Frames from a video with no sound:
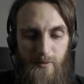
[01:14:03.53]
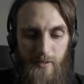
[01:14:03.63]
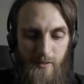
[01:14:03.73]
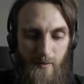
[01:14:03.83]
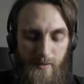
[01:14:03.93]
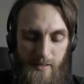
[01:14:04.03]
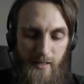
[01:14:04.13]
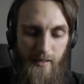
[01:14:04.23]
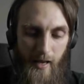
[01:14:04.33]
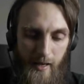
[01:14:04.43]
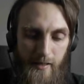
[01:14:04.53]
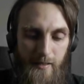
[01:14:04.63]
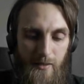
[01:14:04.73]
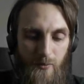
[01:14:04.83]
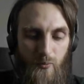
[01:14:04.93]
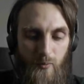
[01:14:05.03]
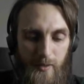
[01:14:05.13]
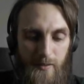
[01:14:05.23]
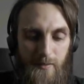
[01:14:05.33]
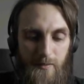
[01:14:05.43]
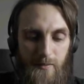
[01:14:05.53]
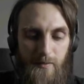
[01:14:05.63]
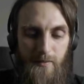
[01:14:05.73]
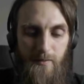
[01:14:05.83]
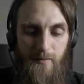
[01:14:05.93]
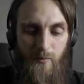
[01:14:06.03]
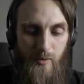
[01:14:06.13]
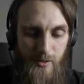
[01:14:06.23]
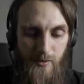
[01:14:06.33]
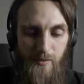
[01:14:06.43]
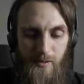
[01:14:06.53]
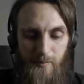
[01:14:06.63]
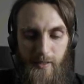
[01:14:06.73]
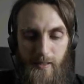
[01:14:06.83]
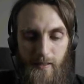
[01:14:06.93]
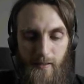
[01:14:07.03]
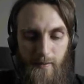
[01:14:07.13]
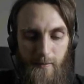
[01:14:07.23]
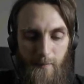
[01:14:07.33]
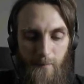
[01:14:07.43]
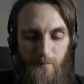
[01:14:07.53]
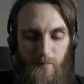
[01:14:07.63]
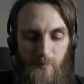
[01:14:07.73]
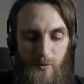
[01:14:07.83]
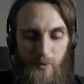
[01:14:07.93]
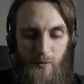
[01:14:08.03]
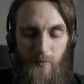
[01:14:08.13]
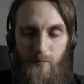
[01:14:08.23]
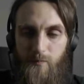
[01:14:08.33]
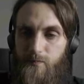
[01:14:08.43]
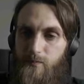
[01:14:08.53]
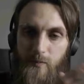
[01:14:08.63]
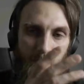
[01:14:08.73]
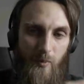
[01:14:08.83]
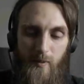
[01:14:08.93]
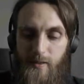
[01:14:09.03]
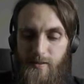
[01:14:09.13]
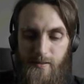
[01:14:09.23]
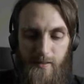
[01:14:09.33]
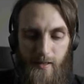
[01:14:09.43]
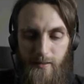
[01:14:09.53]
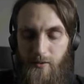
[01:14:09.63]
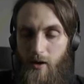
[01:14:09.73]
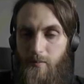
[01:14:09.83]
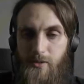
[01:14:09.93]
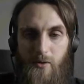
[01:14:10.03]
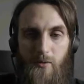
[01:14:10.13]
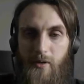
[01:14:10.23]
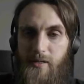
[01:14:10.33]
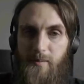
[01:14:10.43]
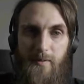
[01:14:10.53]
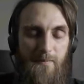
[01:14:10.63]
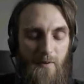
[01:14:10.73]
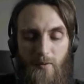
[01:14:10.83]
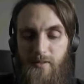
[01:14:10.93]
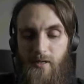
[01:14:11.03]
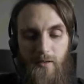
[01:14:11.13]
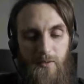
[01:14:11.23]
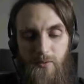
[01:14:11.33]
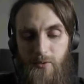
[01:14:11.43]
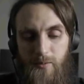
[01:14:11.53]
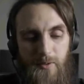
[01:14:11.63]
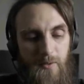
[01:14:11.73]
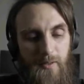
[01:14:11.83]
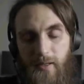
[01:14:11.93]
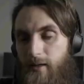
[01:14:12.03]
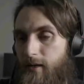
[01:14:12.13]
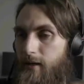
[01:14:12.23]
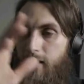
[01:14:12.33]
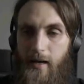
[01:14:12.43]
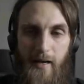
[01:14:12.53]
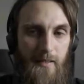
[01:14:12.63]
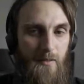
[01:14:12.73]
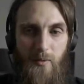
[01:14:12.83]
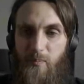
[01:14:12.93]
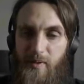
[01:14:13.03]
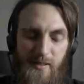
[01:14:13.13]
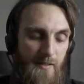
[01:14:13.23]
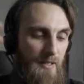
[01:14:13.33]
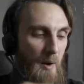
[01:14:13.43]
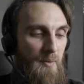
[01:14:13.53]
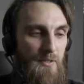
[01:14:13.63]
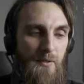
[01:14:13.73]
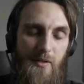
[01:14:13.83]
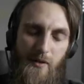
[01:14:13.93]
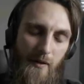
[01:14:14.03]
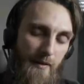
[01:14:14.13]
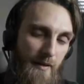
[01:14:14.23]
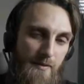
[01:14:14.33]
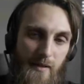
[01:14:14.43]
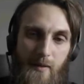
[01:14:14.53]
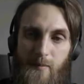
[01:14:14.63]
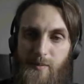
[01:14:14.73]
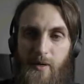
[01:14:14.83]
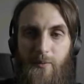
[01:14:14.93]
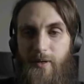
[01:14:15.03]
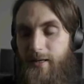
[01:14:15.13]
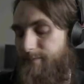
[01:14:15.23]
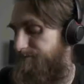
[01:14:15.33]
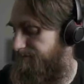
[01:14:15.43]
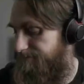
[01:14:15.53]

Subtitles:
to start seeing any real results, man. So point is that I'm so laser beam focused on YouTube, dude, that any other business opportunities or anything else that comes my way,